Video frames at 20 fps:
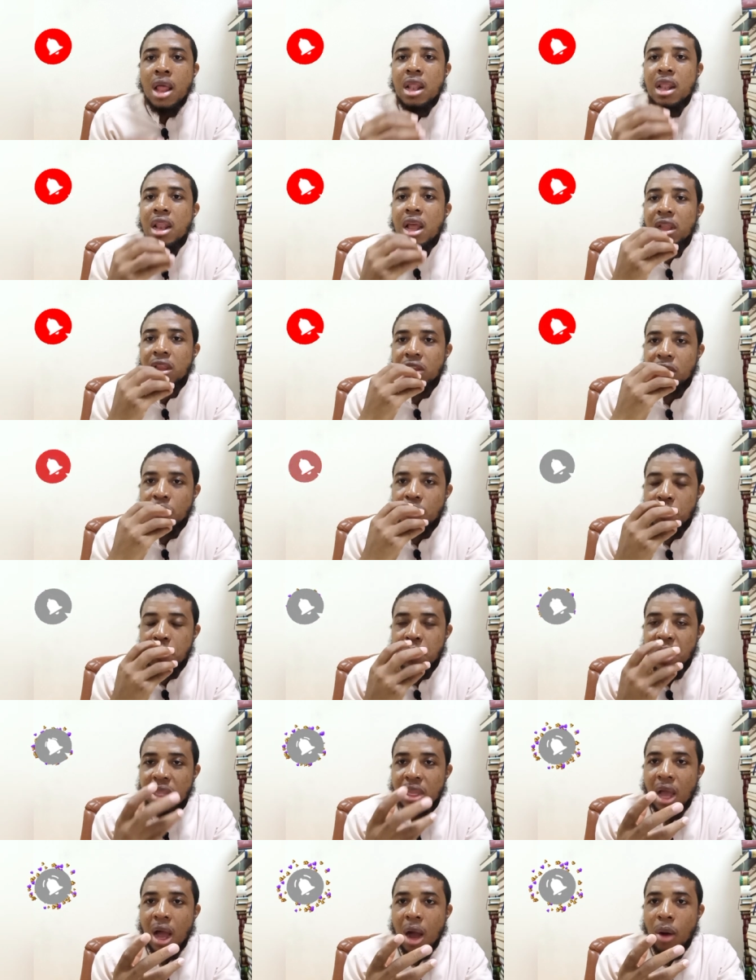Let's
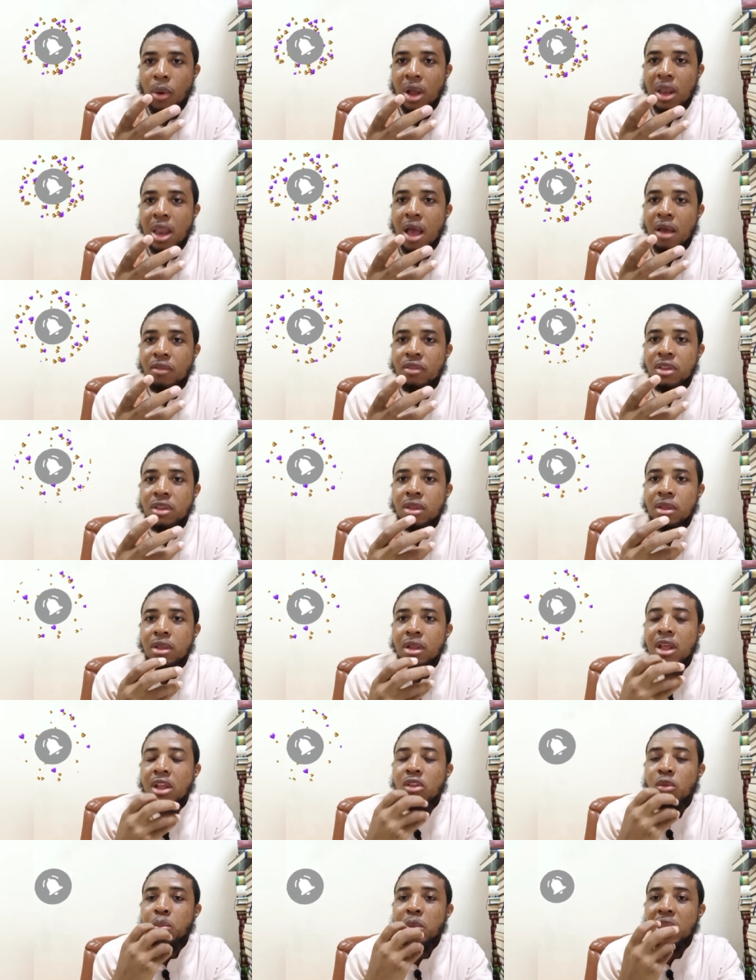better our lives,
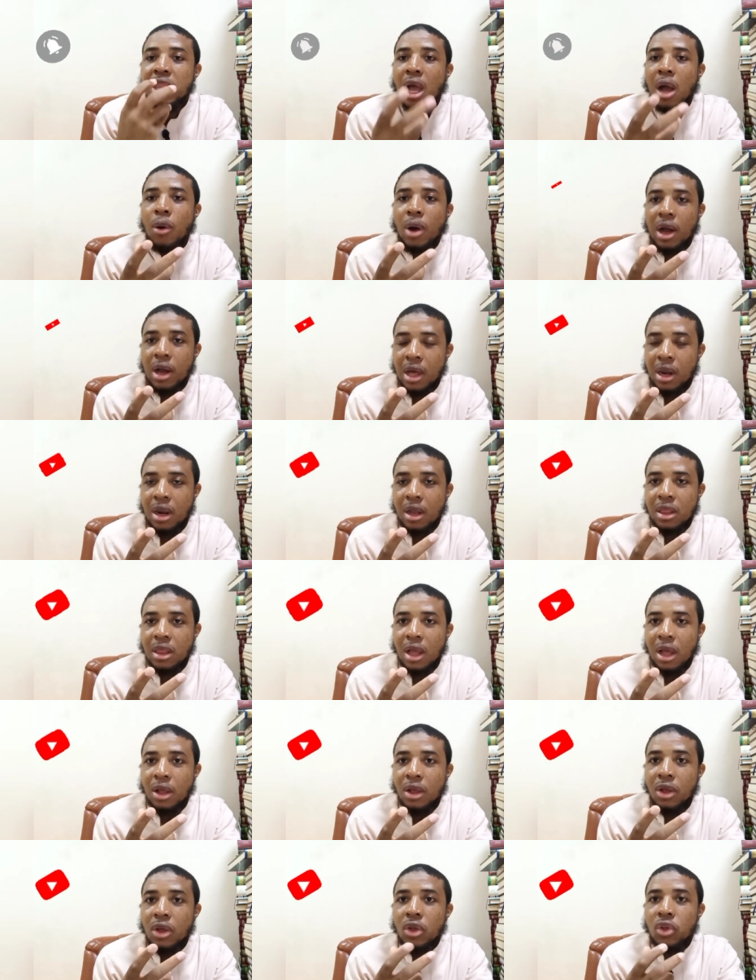let's better our
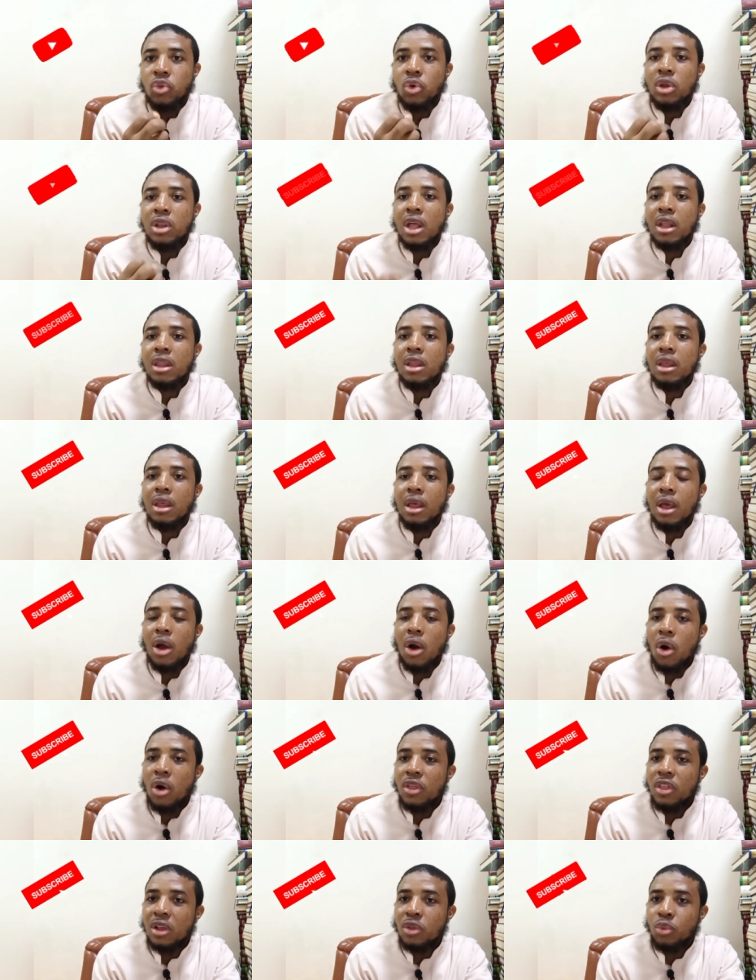character, so that
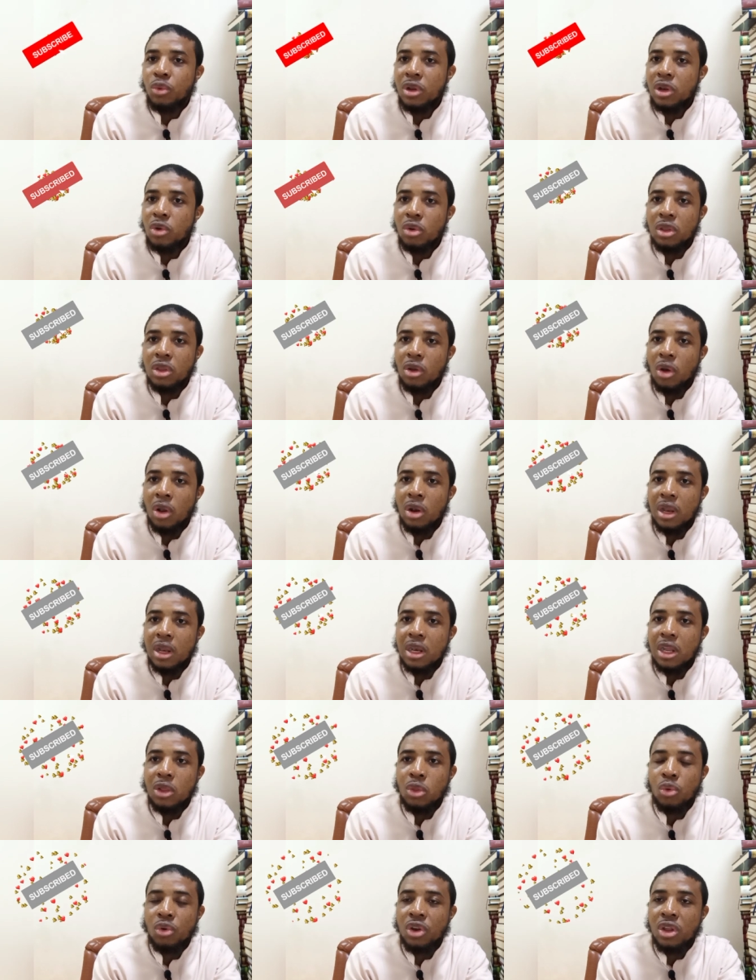others will not only
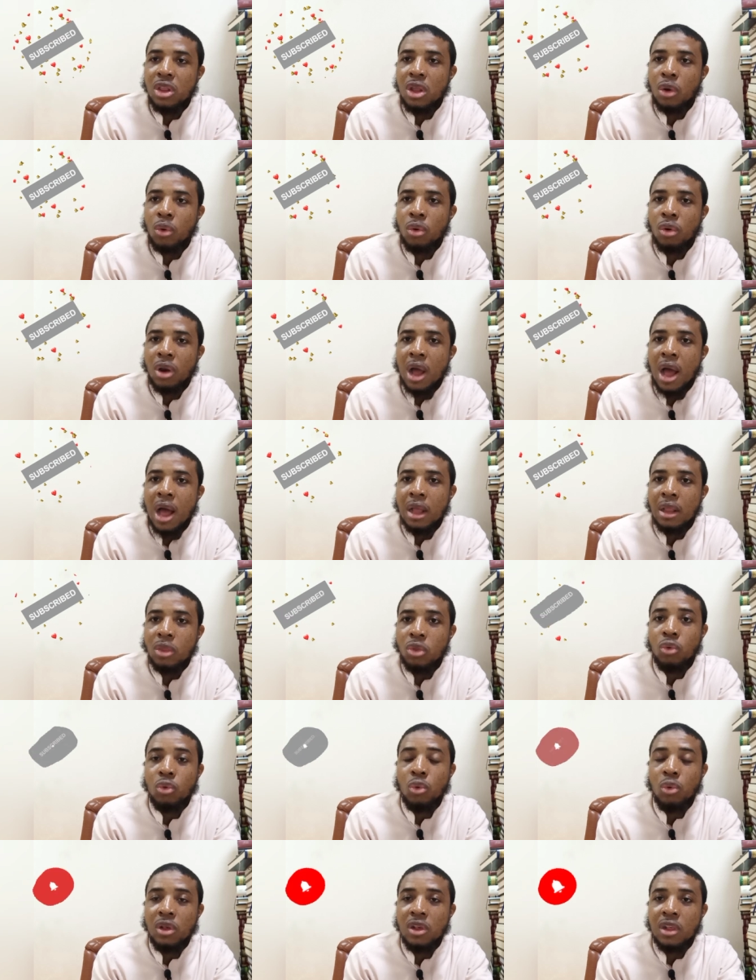need to read the Quran
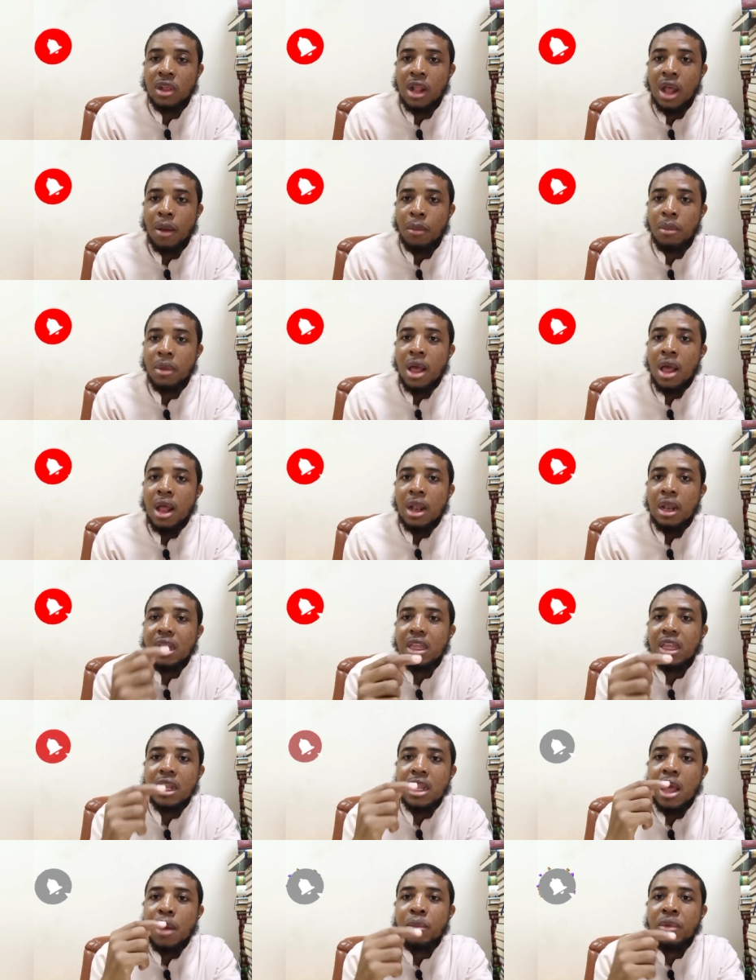to know Islam,
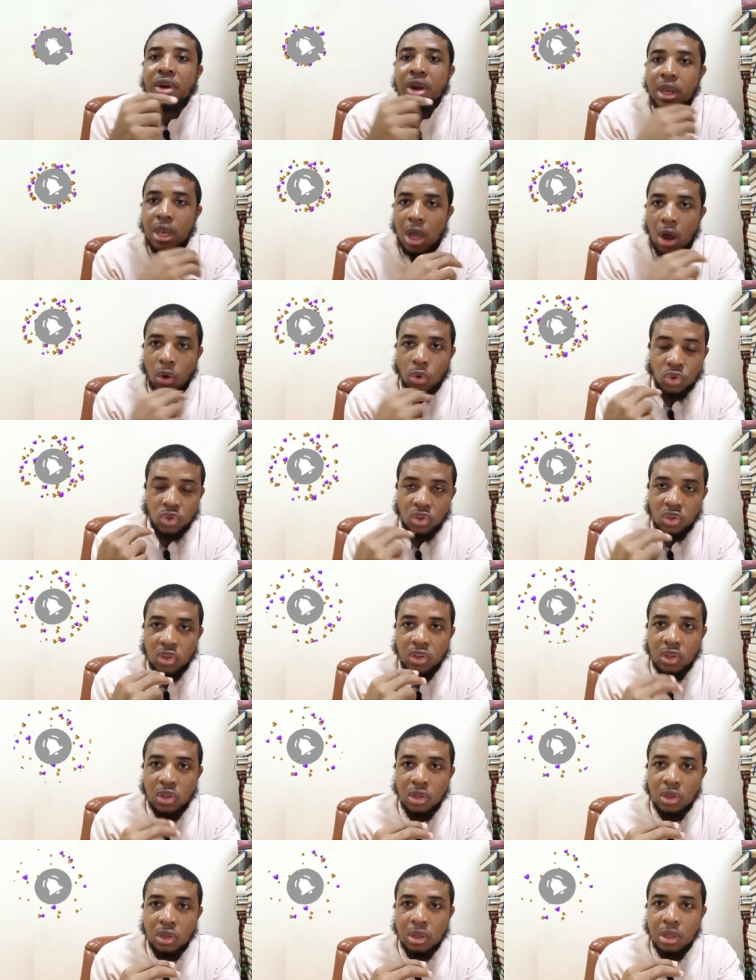let them read
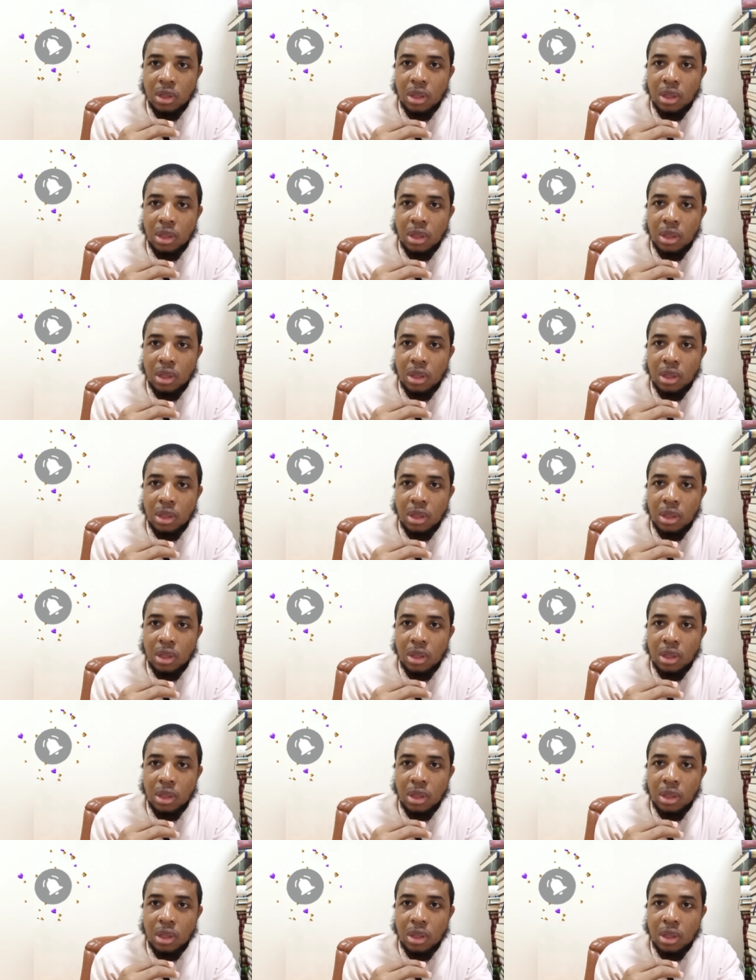us